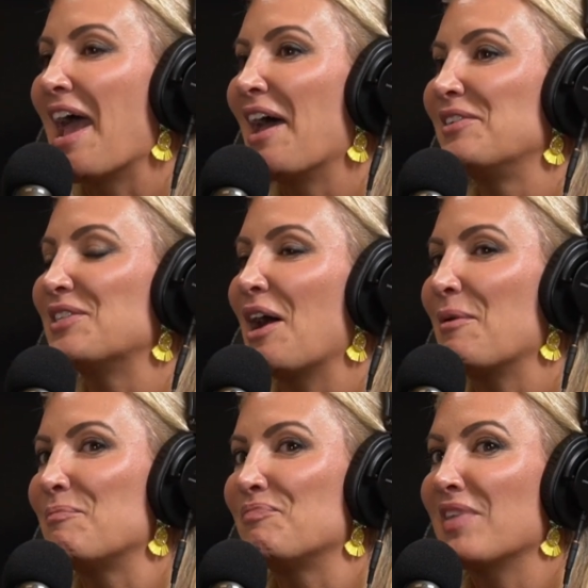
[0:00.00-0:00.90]
And
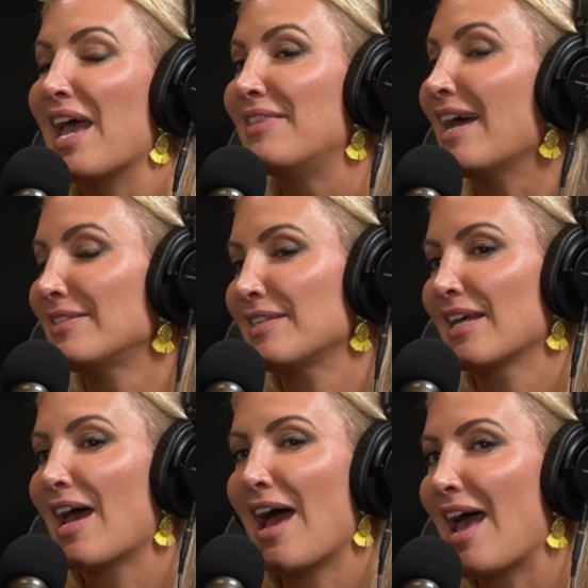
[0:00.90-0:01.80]

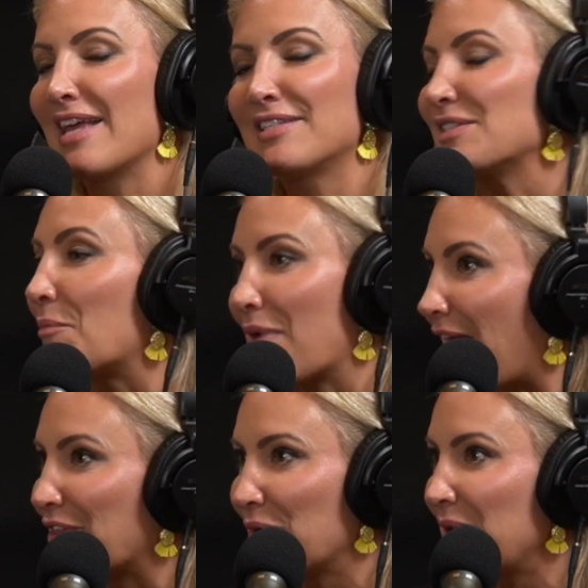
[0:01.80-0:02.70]
that's it. It
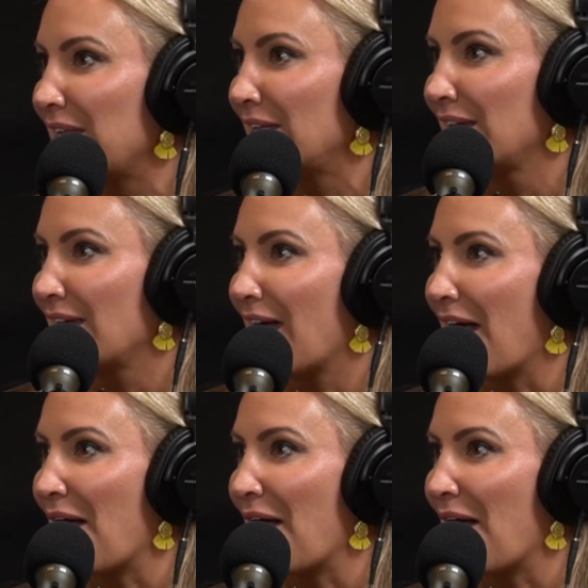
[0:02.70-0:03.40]
doesn't bother me